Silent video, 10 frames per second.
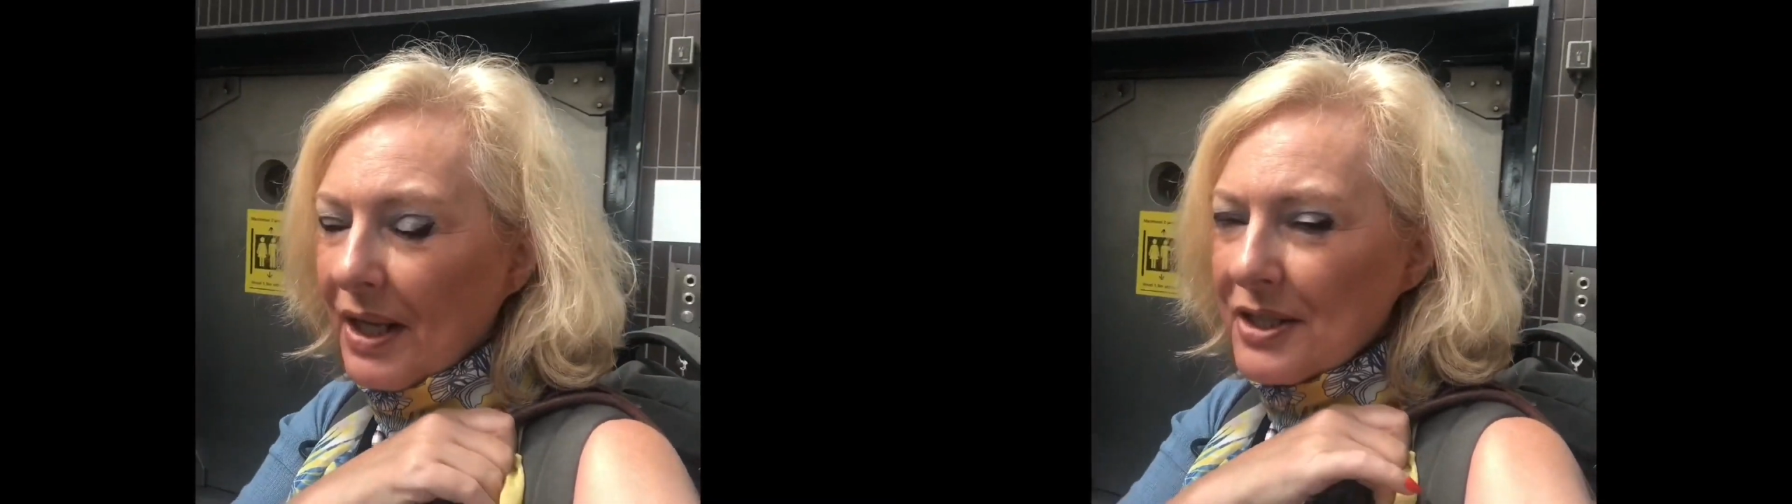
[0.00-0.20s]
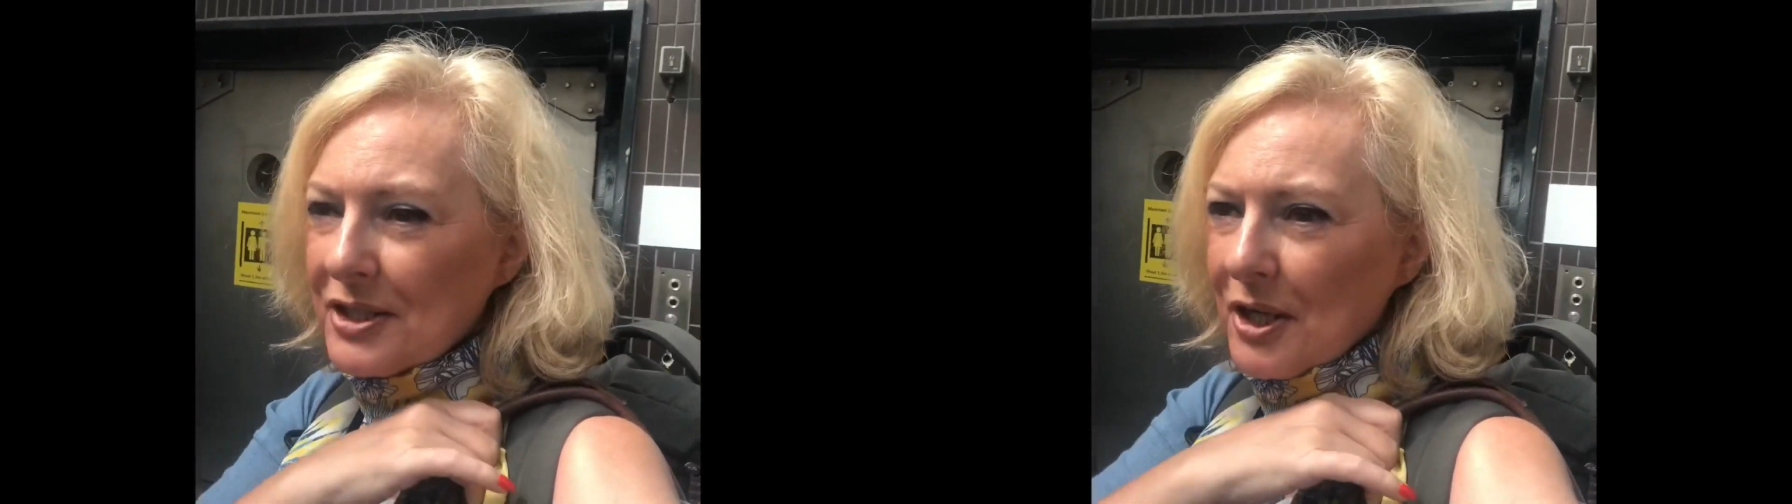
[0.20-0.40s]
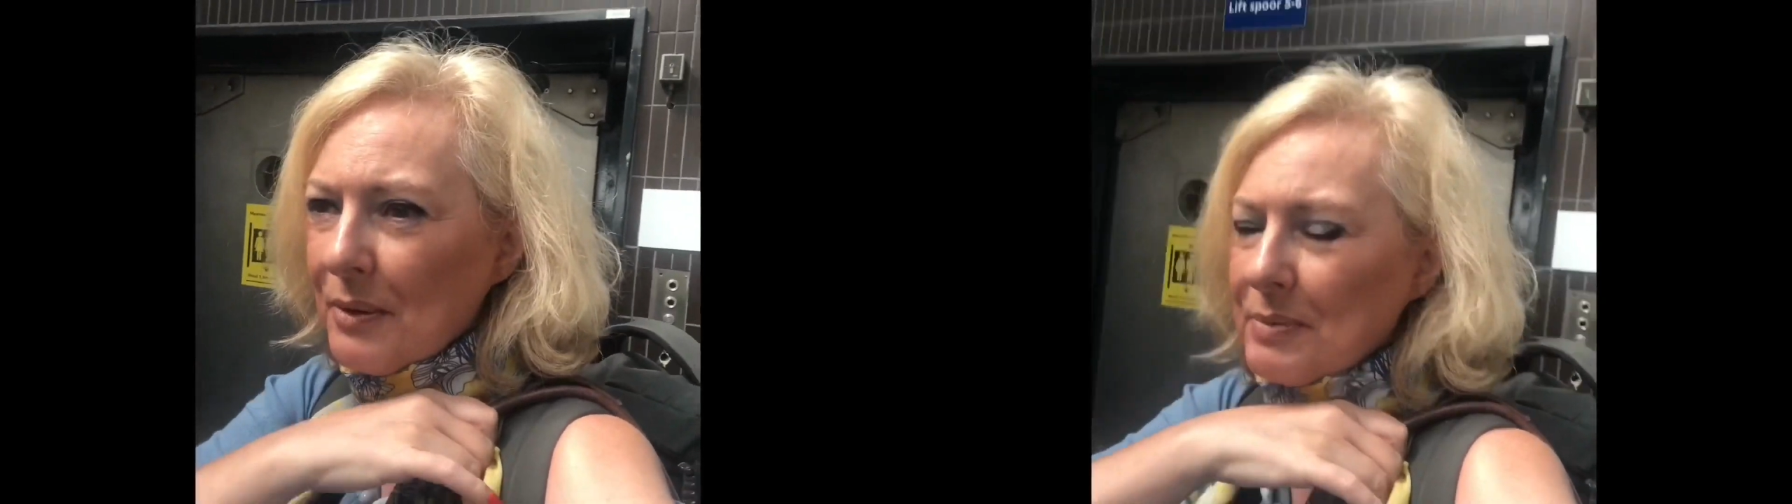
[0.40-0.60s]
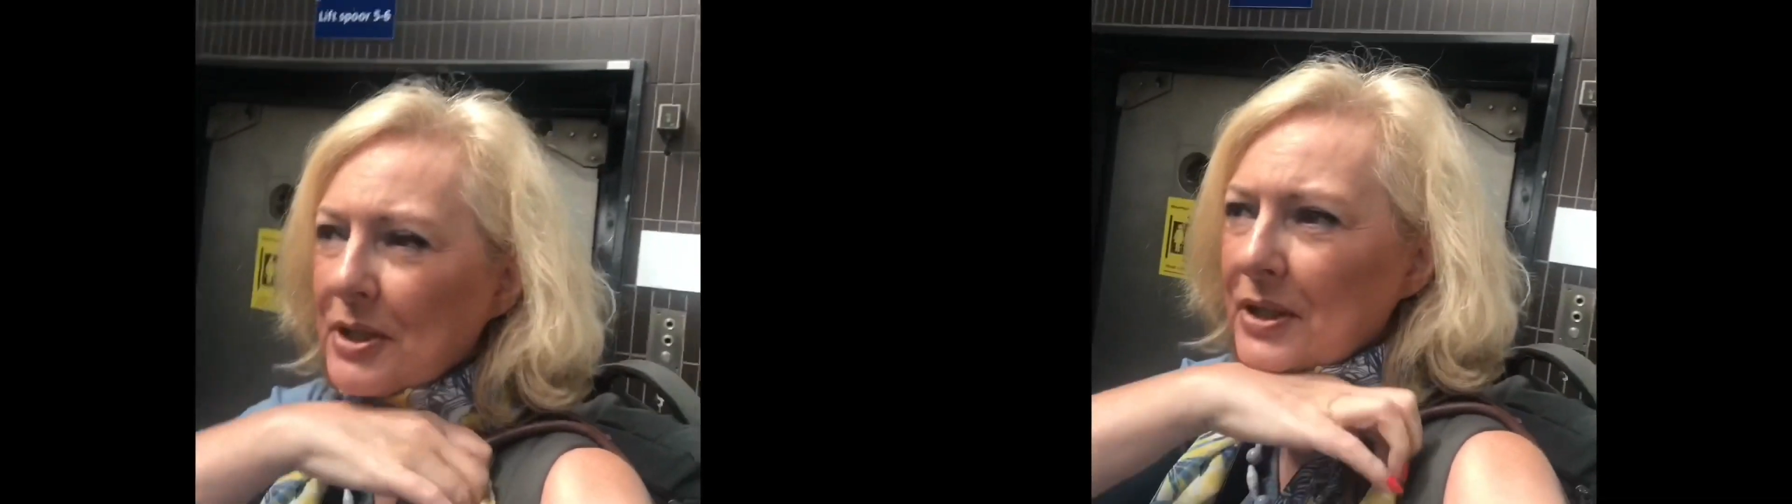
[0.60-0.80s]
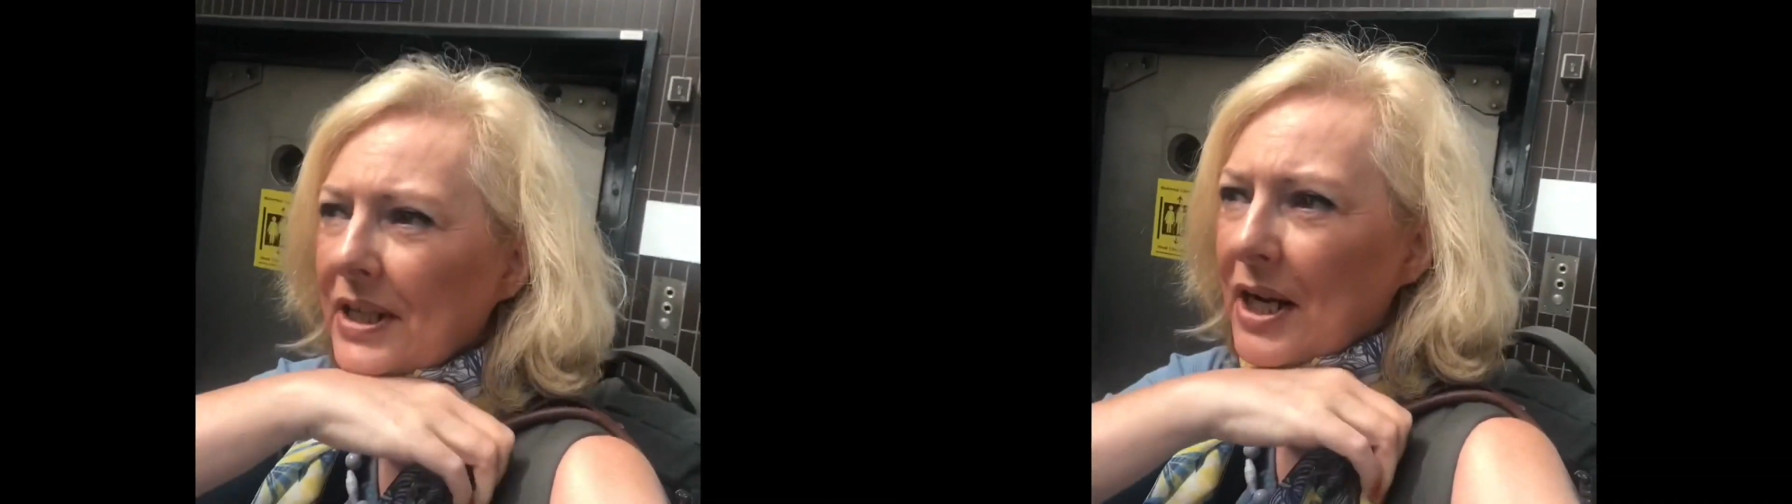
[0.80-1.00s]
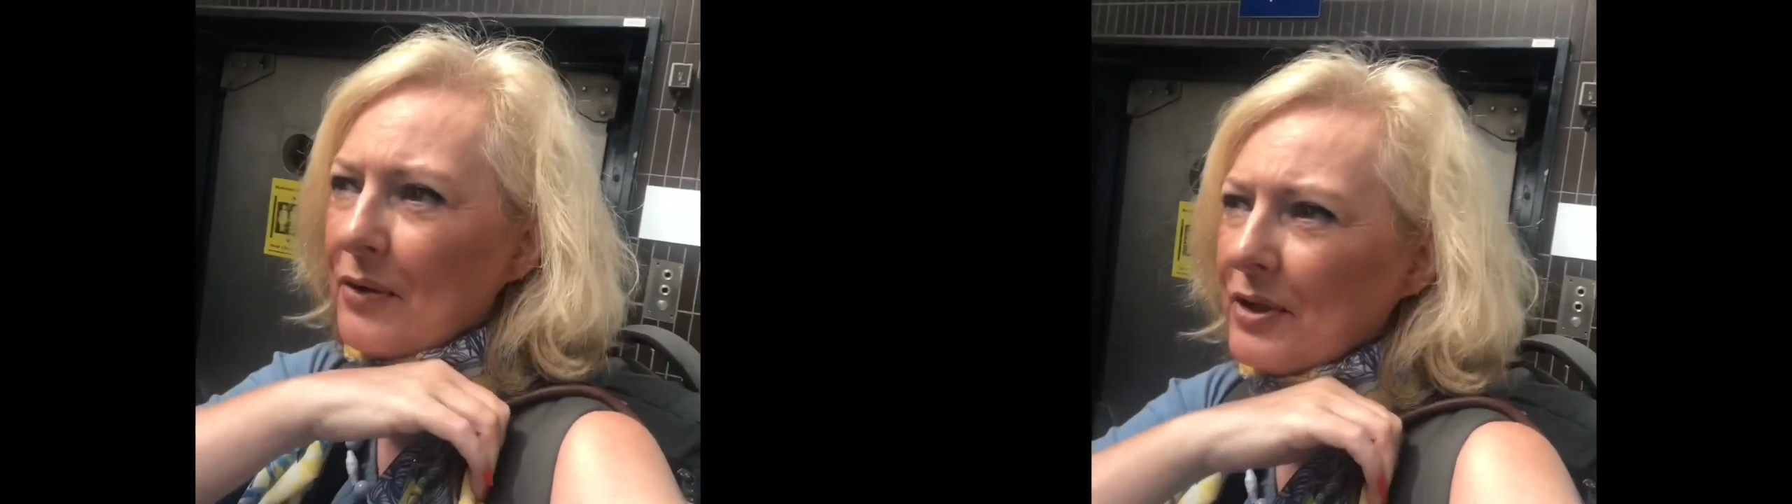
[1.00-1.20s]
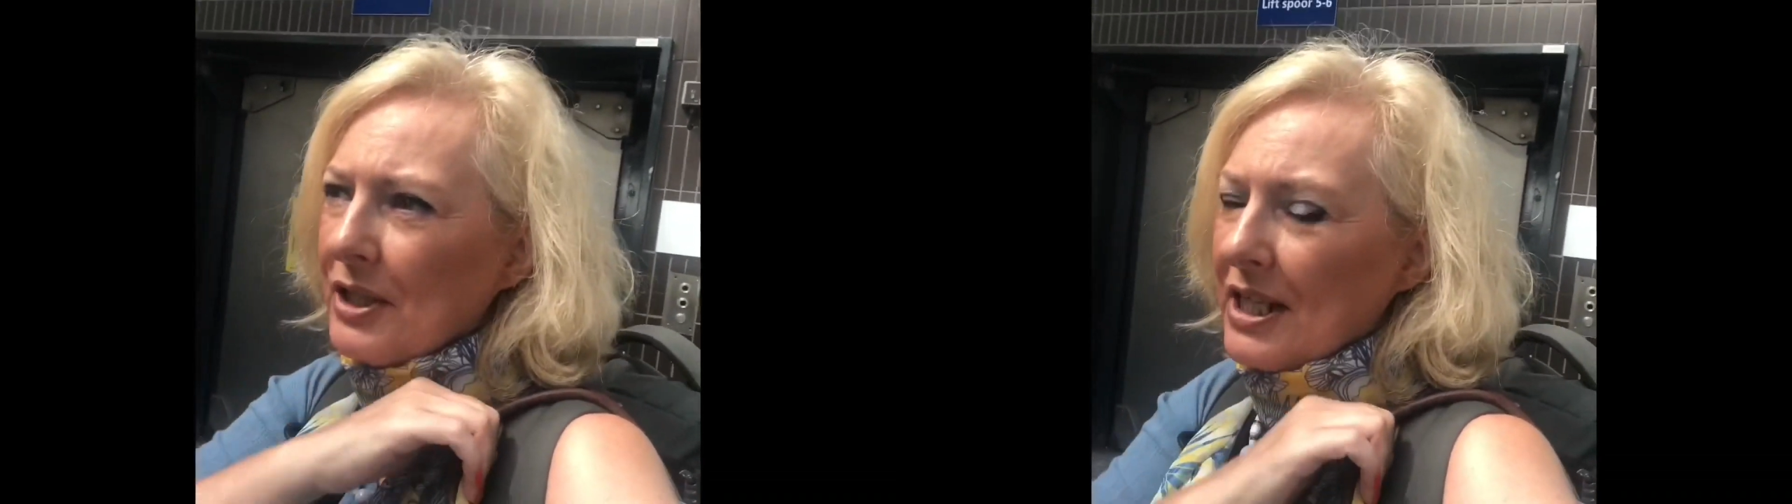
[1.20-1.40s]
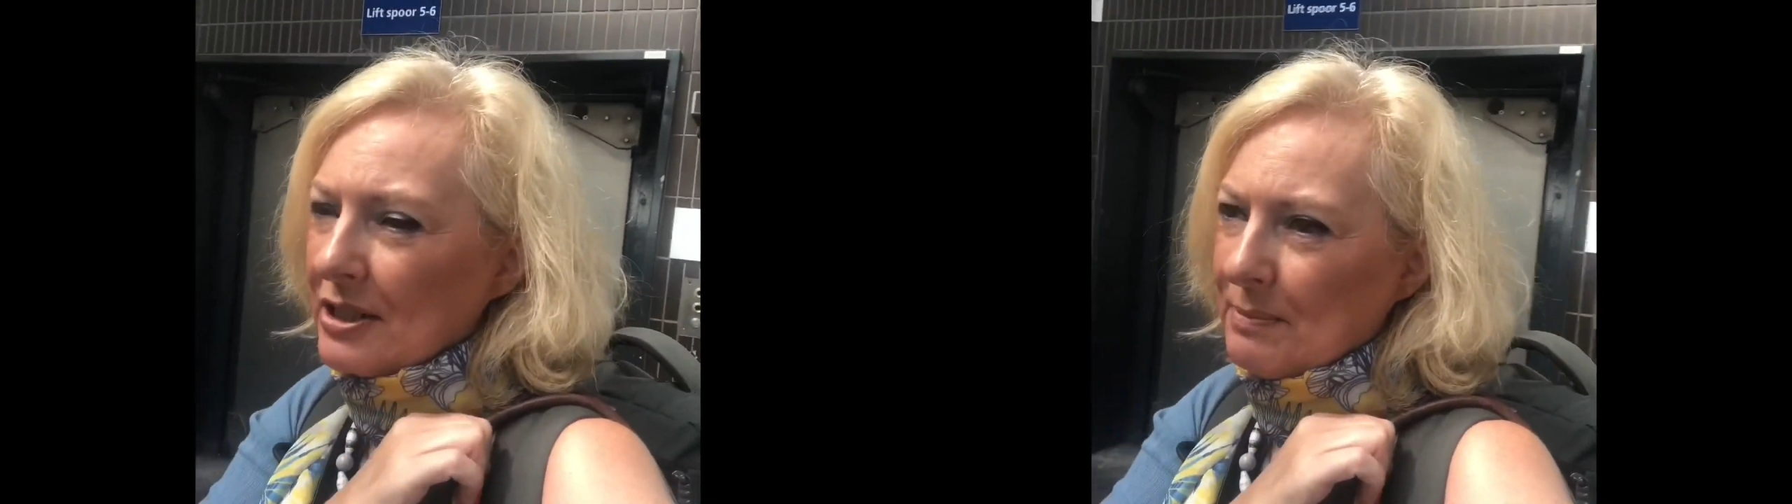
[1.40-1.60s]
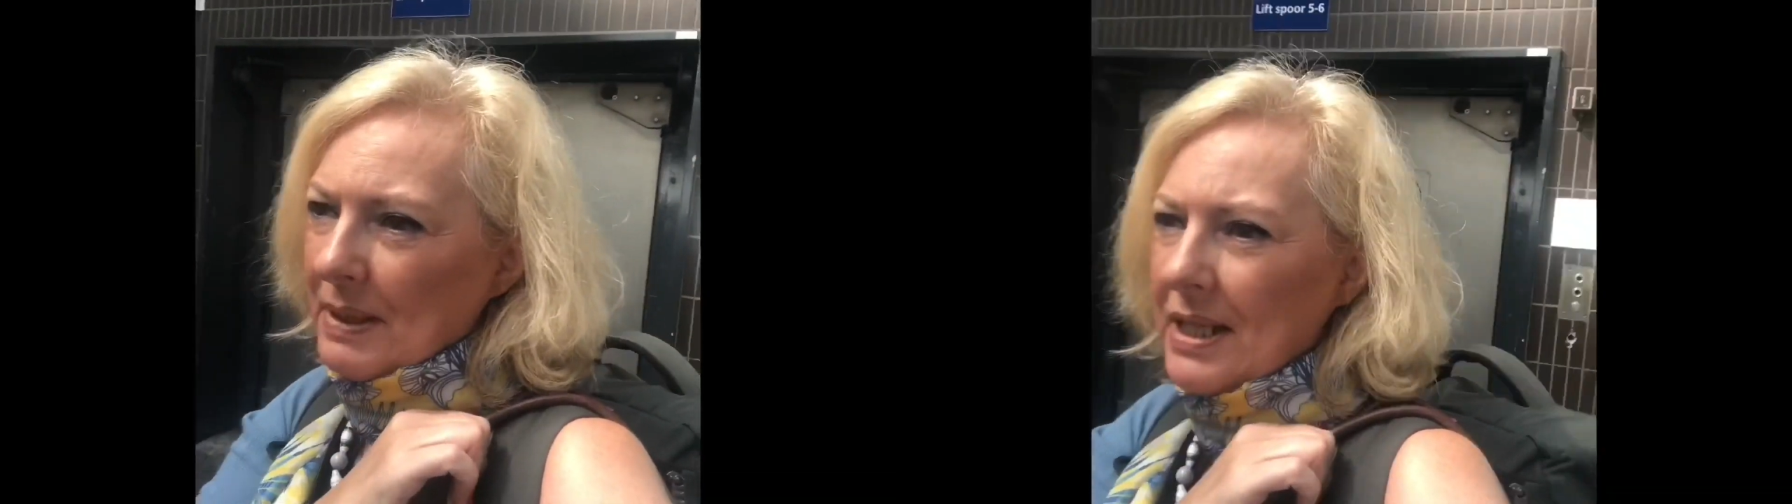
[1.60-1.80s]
So I'm just going to get on the next bit.